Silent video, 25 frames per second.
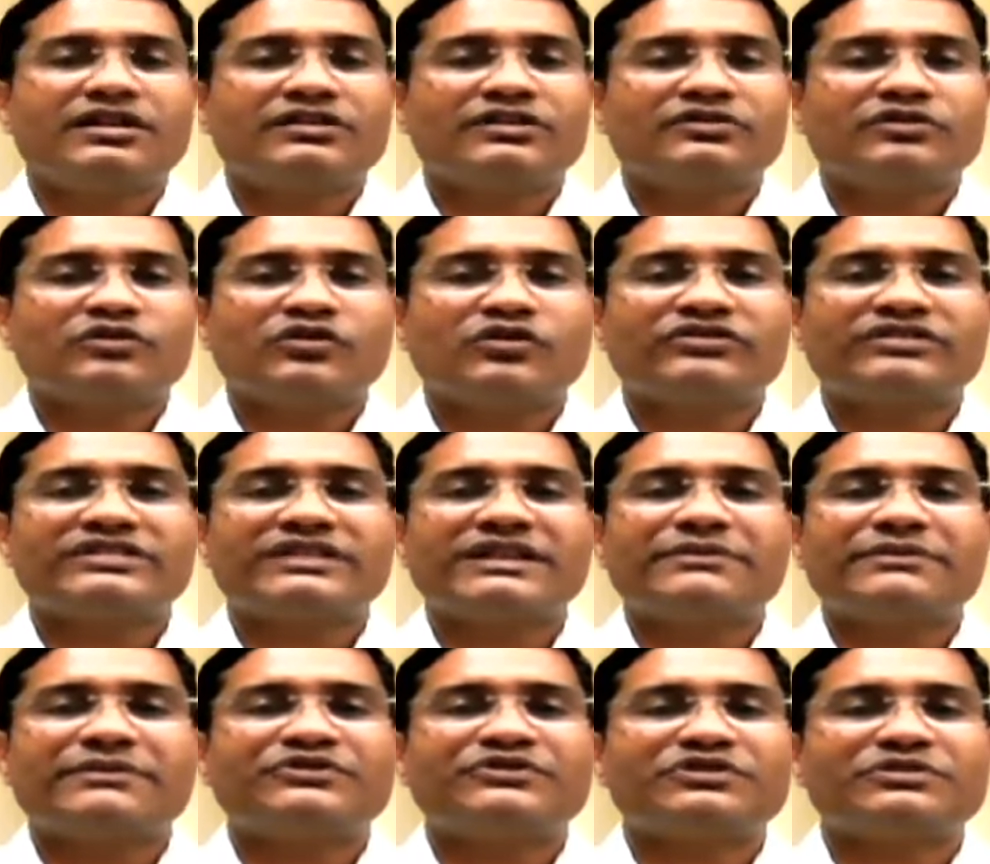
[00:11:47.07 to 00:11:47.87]
those
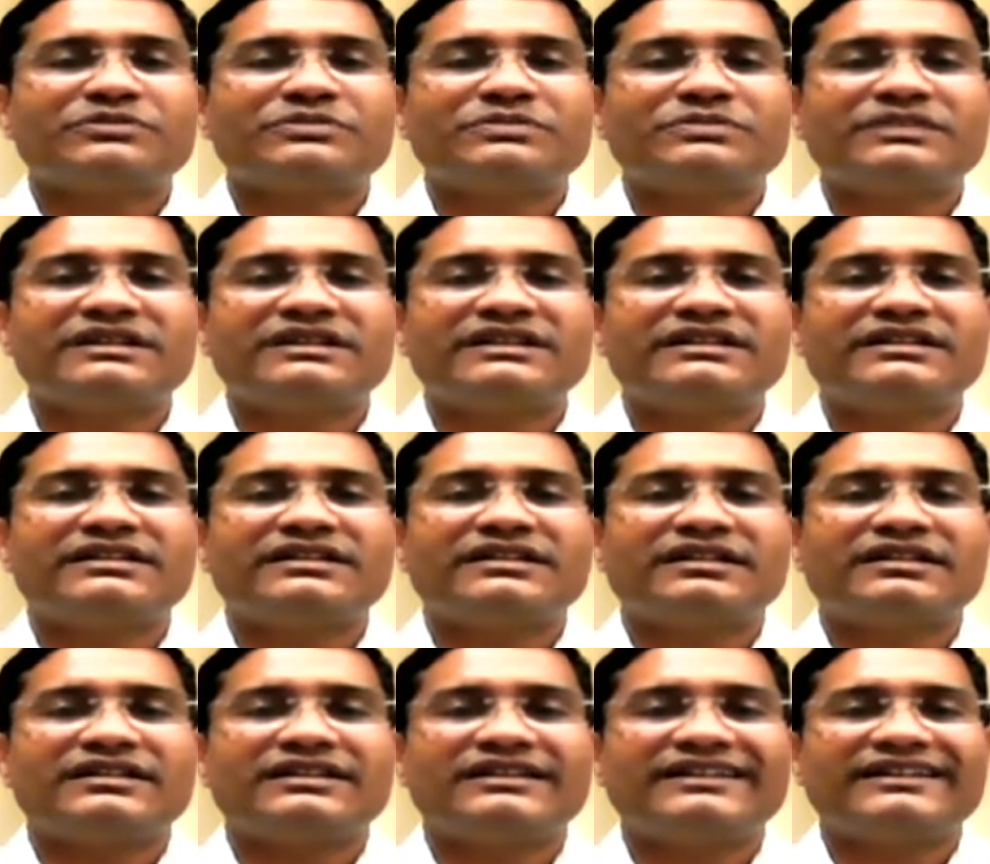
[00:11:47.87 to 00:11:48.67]
names should
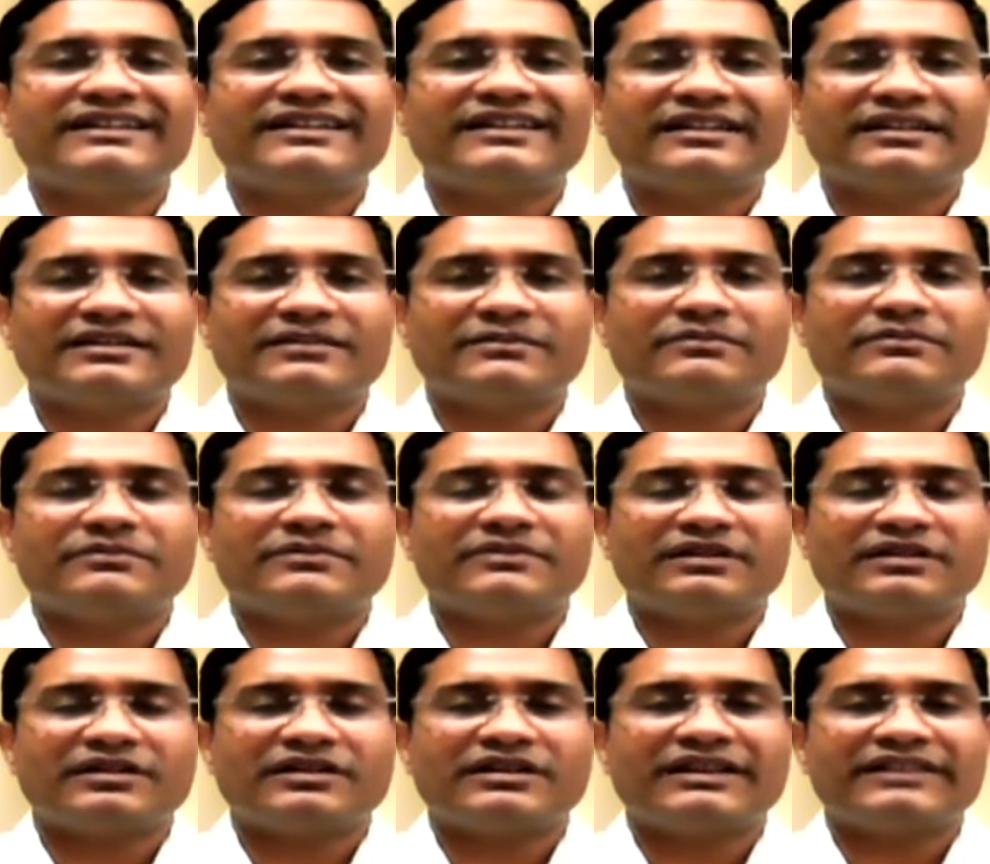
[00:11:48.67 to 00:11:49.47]
be
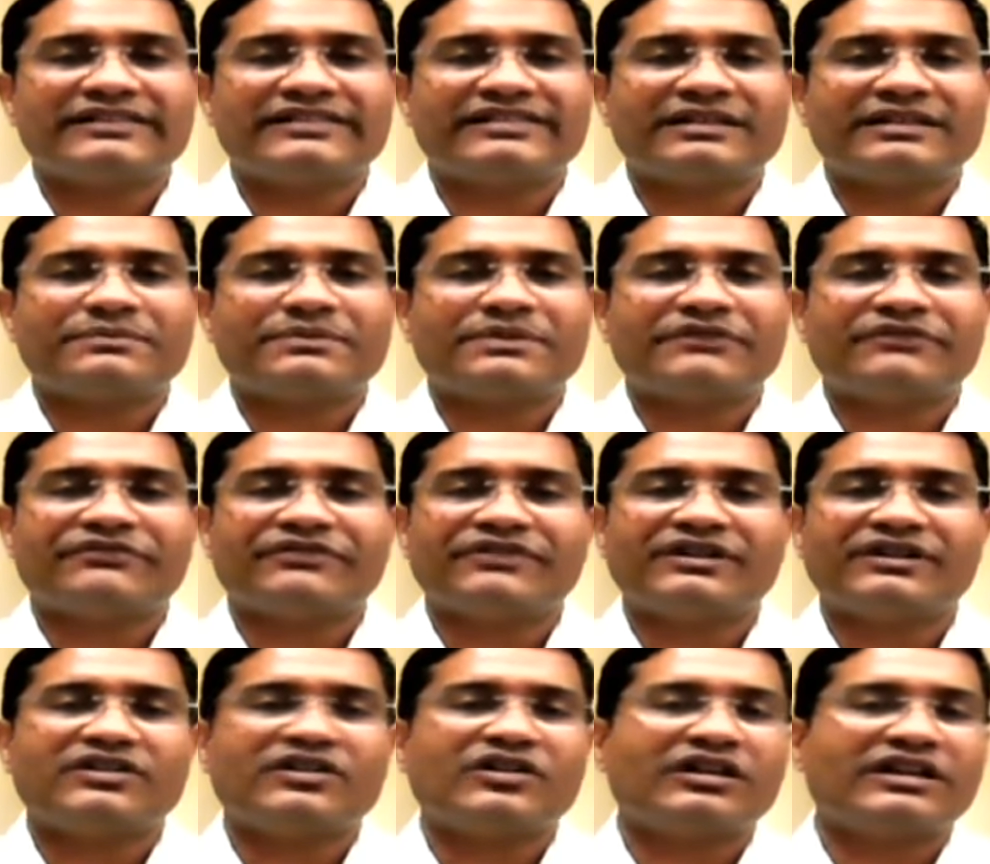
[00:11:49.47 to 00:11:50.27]
lesser
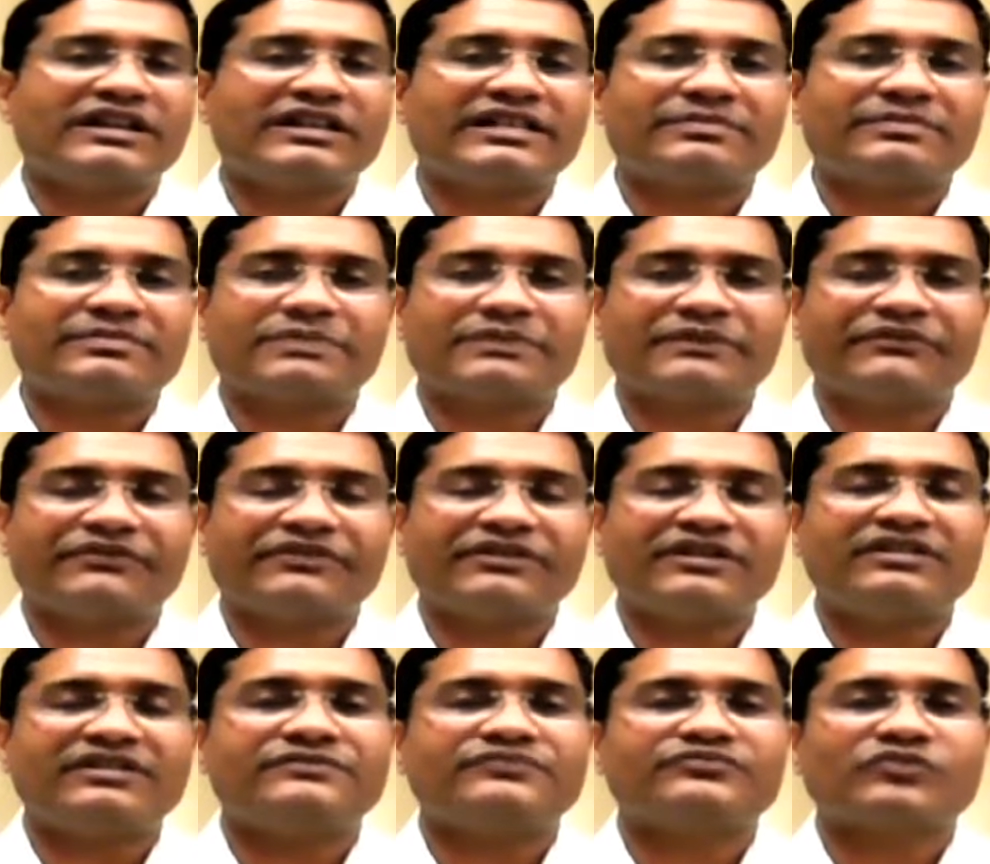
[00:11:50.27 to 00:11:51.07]
preferred or less
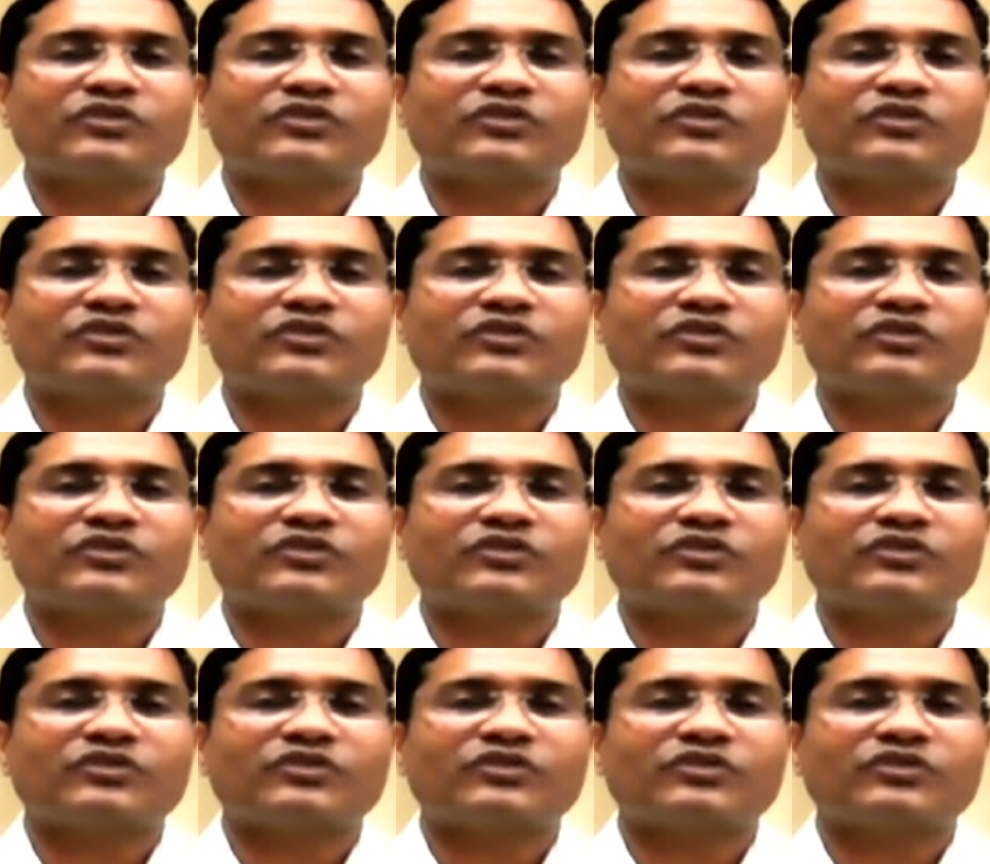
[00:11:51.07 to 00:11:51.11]
preferred